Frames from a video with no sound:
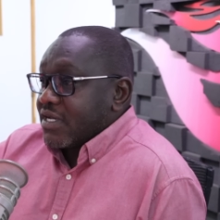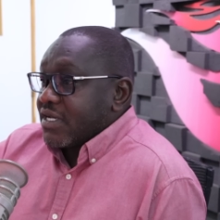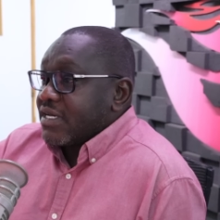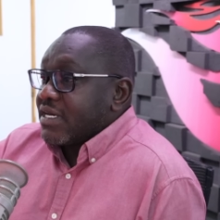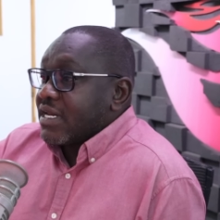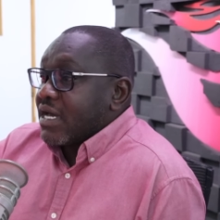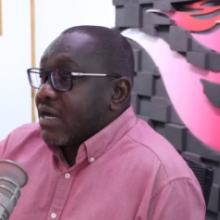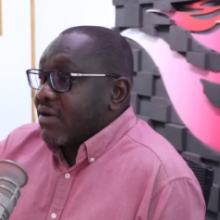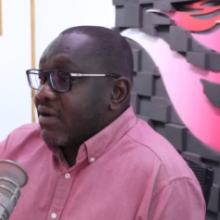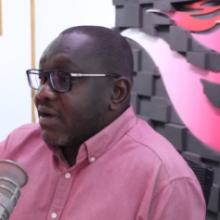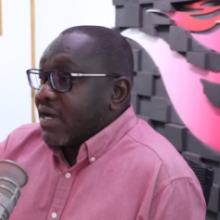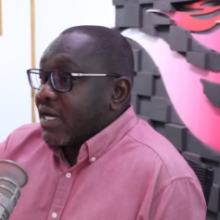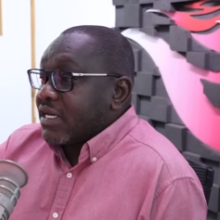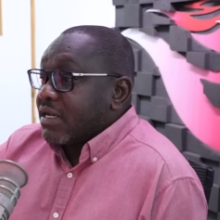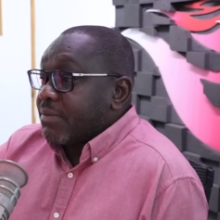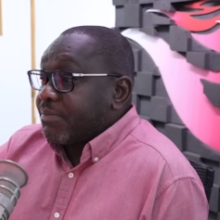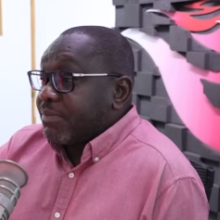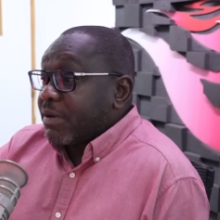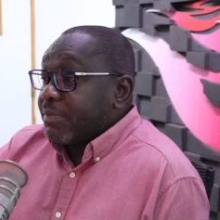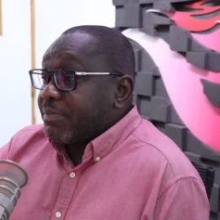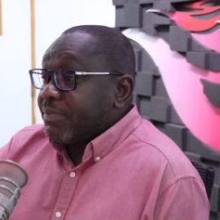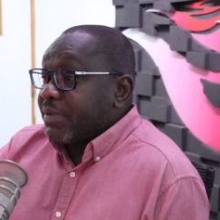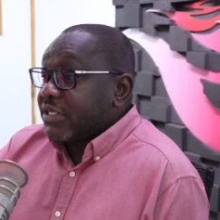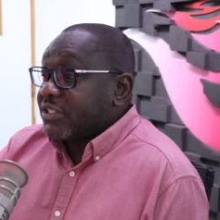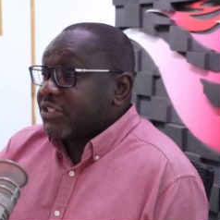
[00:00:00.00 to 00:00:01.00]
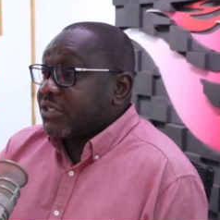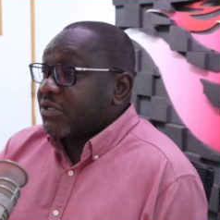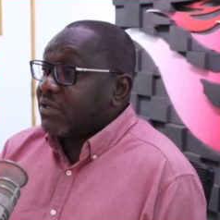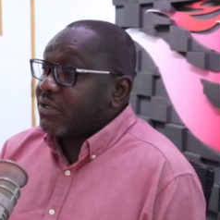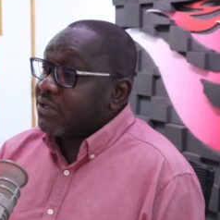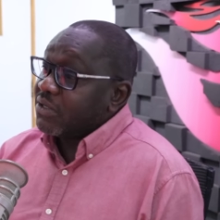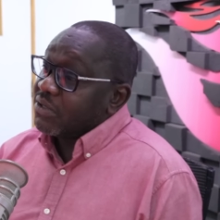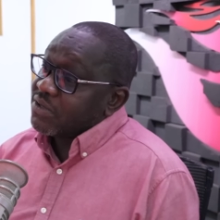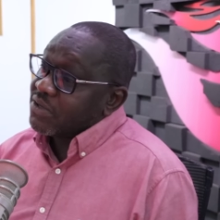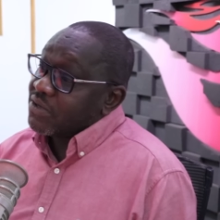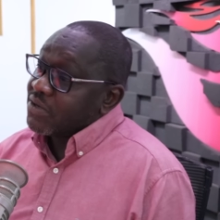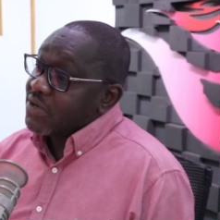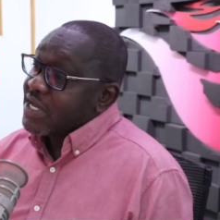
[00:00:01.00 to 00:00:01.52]
Now, an appropriation
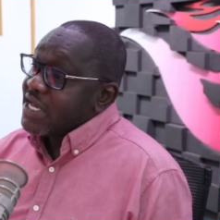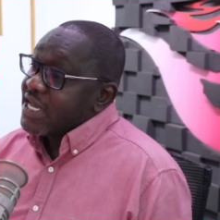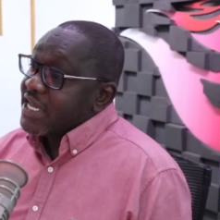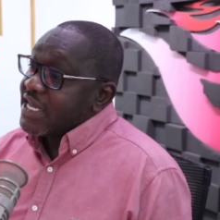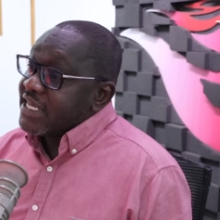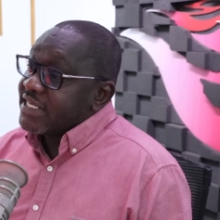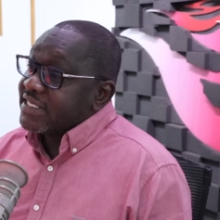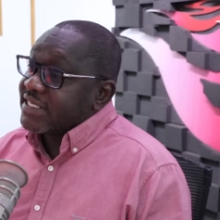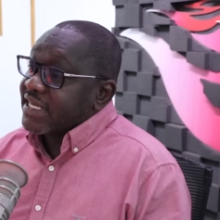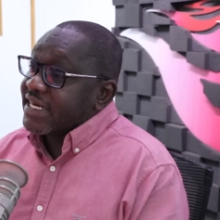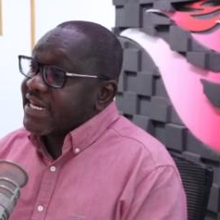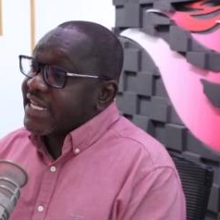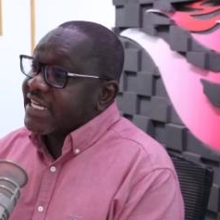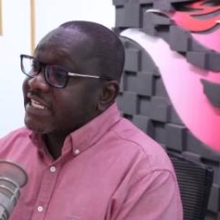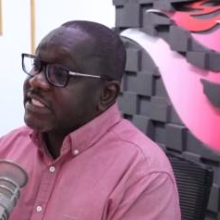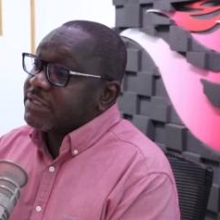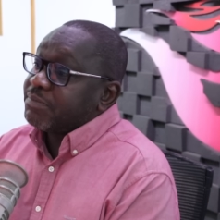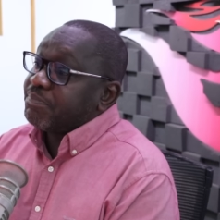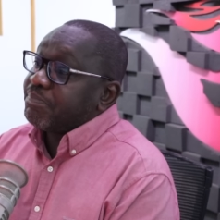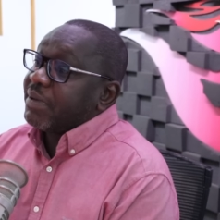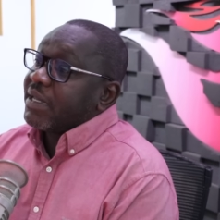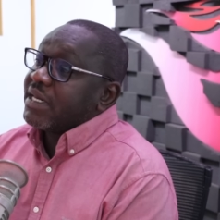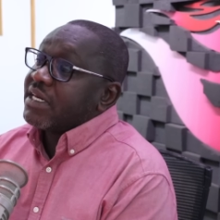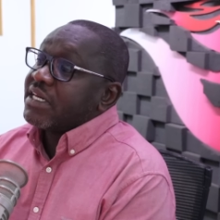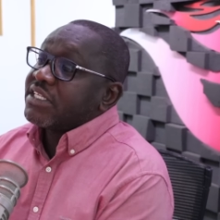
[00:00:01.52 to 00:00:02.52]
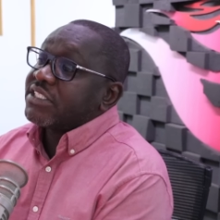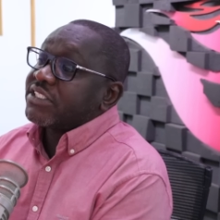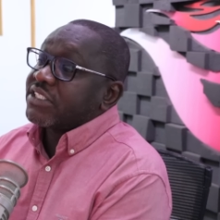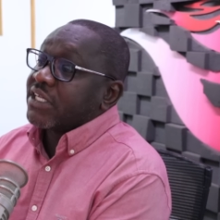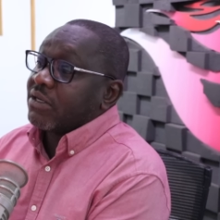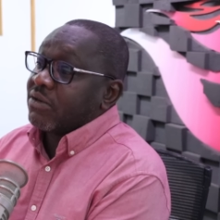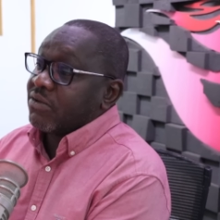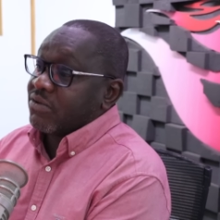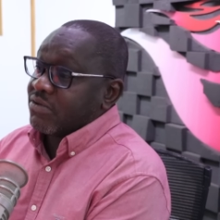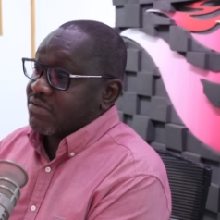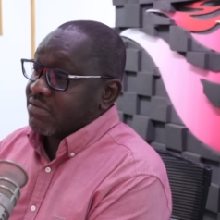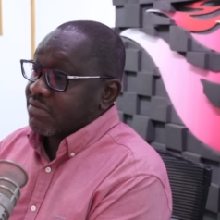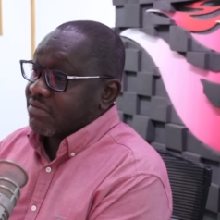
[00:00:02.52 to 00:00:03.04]
law is an expenditure
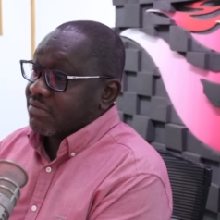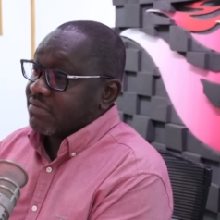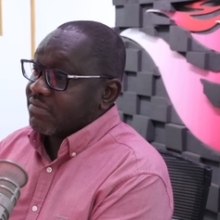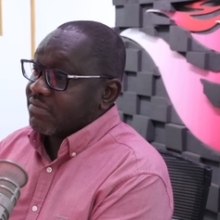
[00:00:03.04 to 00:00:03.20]
law,